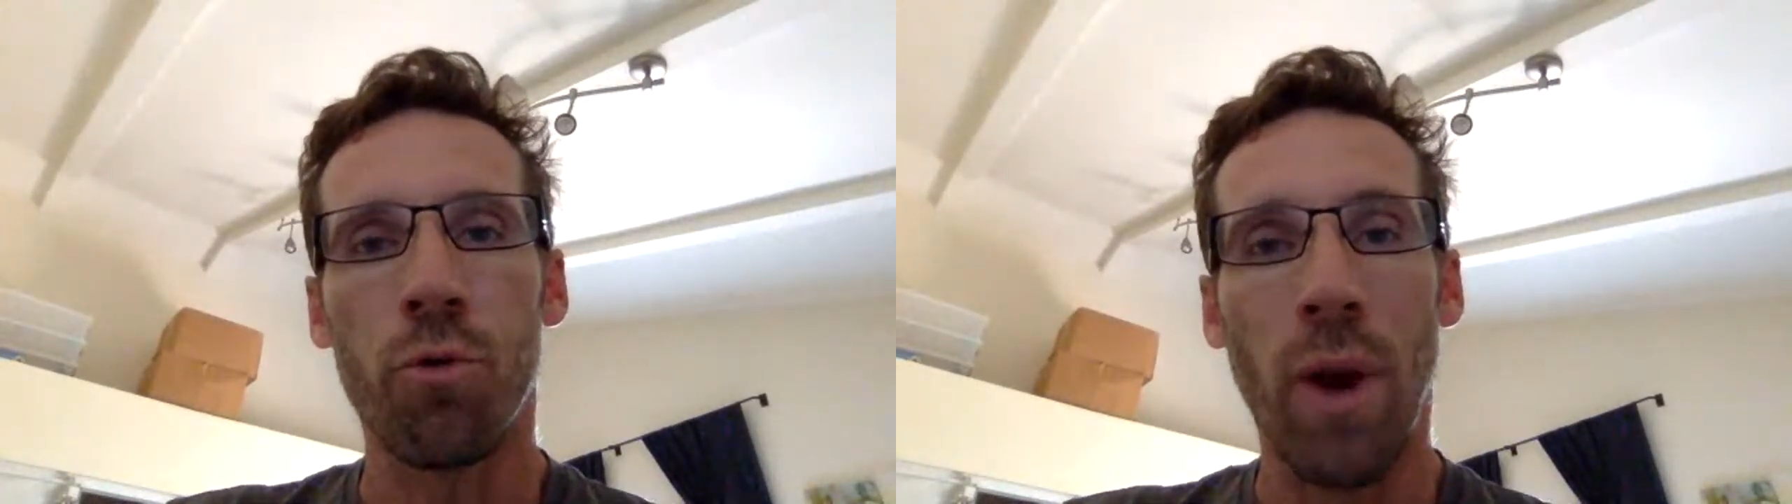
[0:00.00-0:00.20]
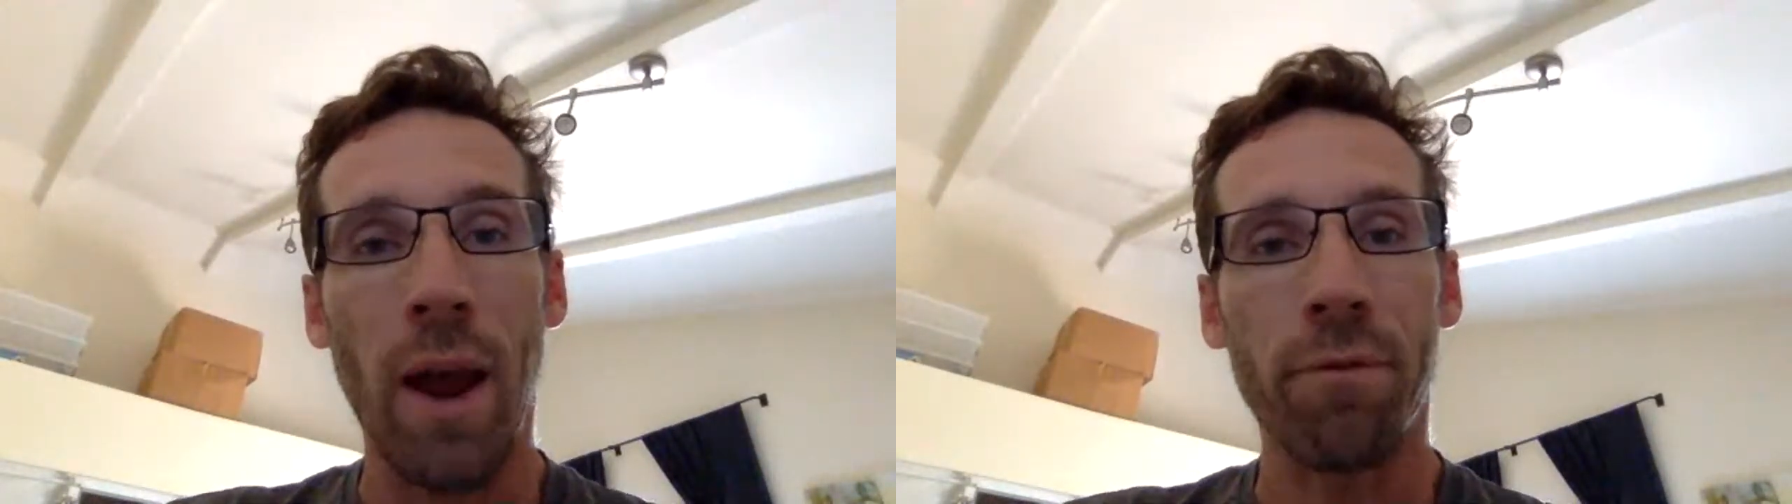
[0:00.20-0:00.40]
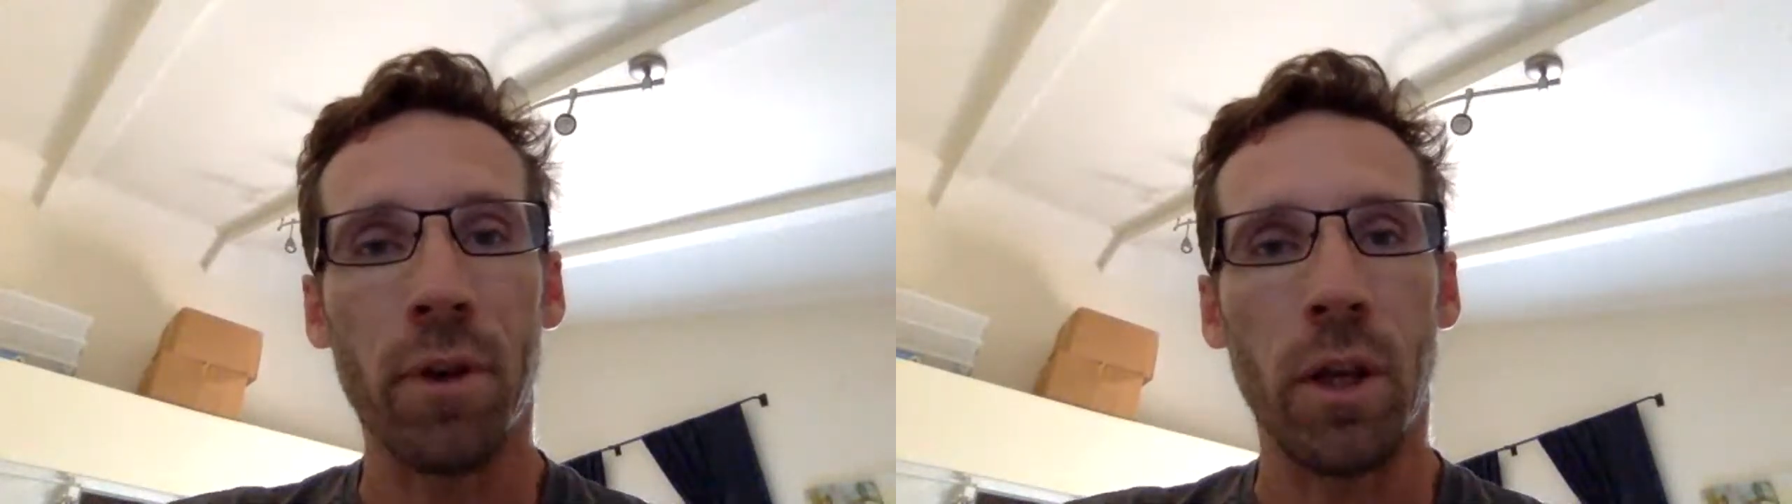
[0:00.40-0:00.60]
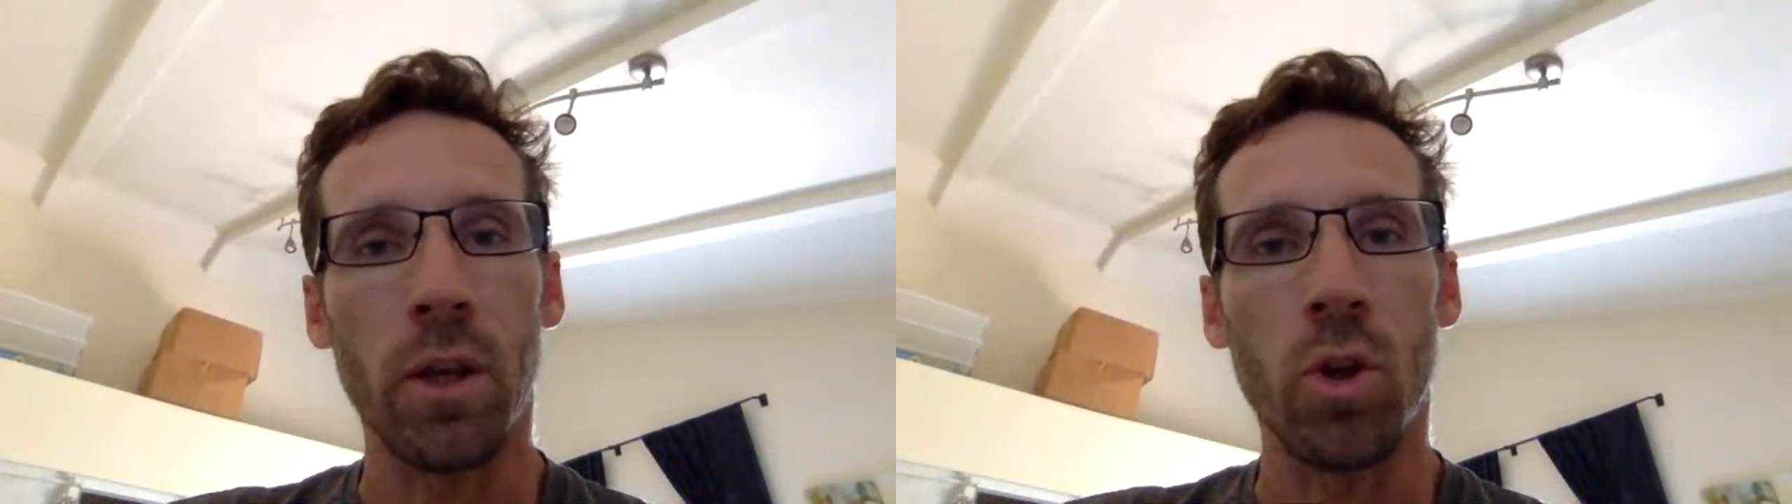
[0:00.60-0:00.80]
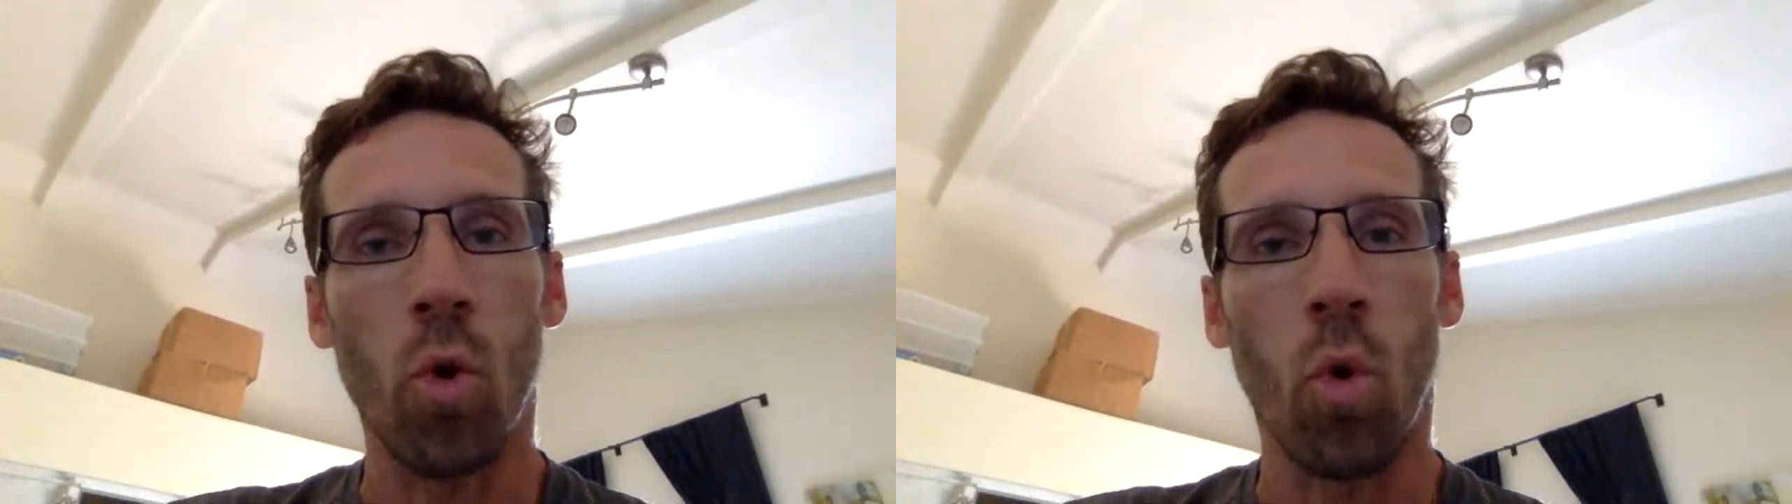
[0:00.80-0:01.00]

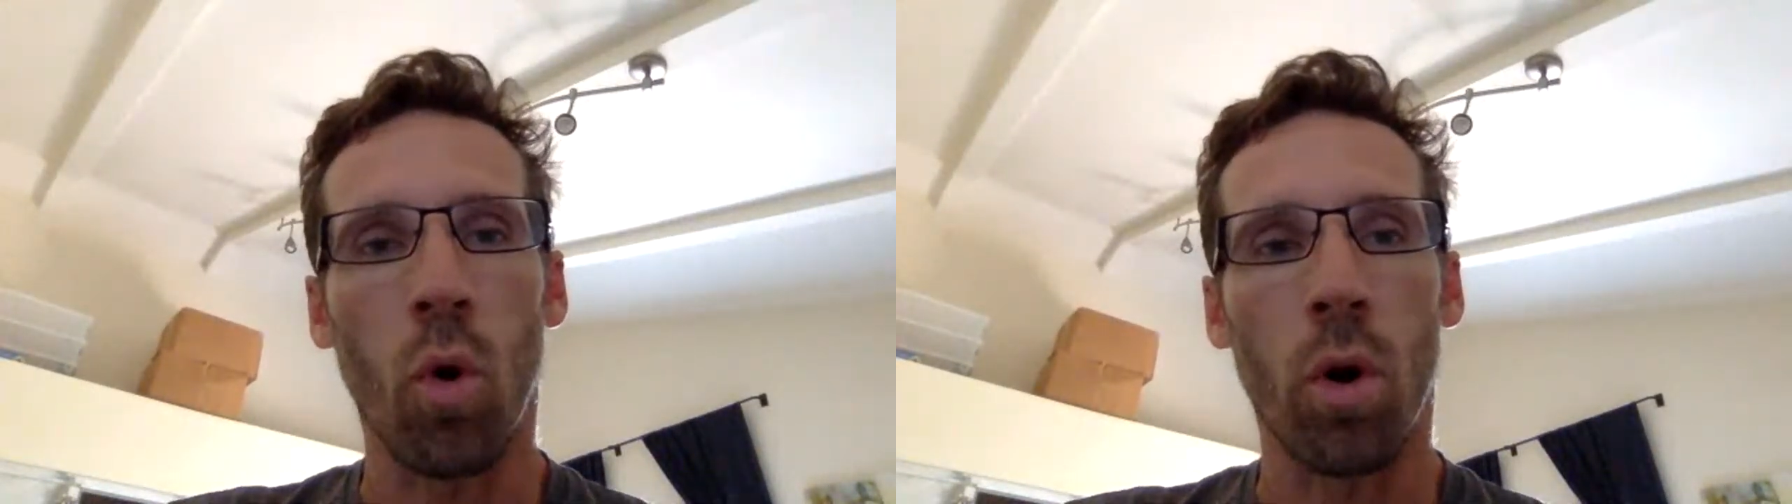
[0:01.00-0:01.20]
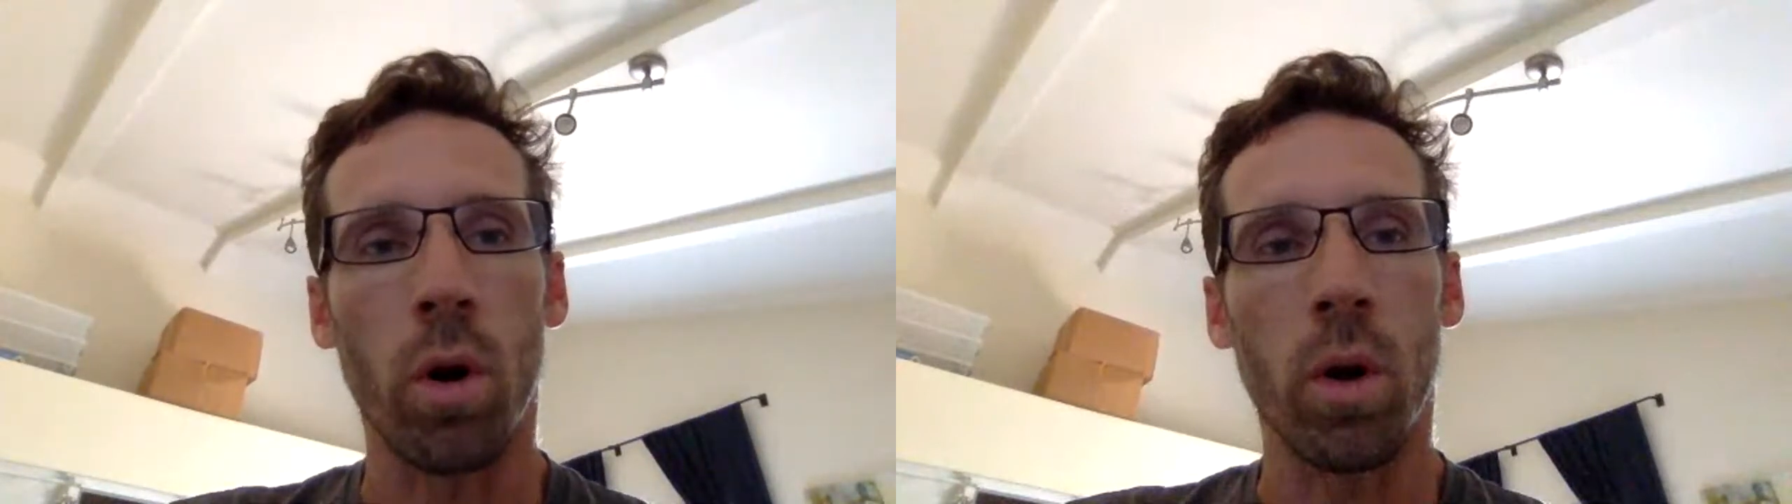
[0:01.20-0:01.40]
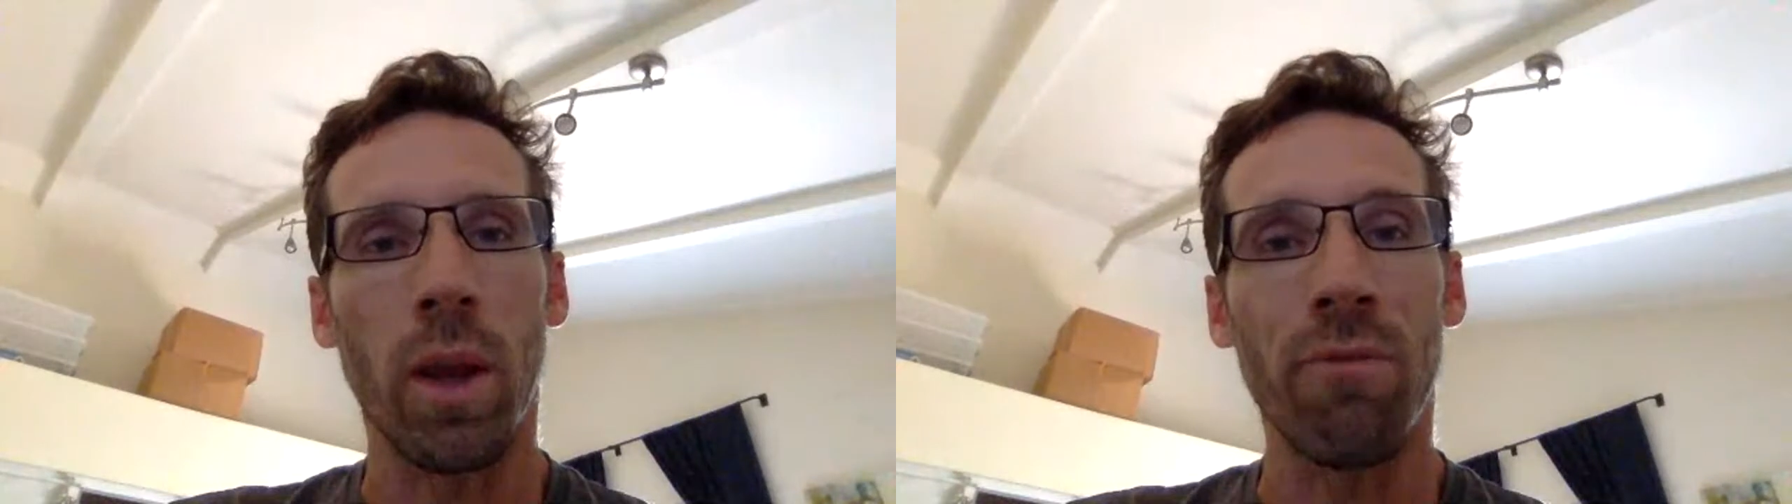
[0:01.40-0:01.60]
drafting your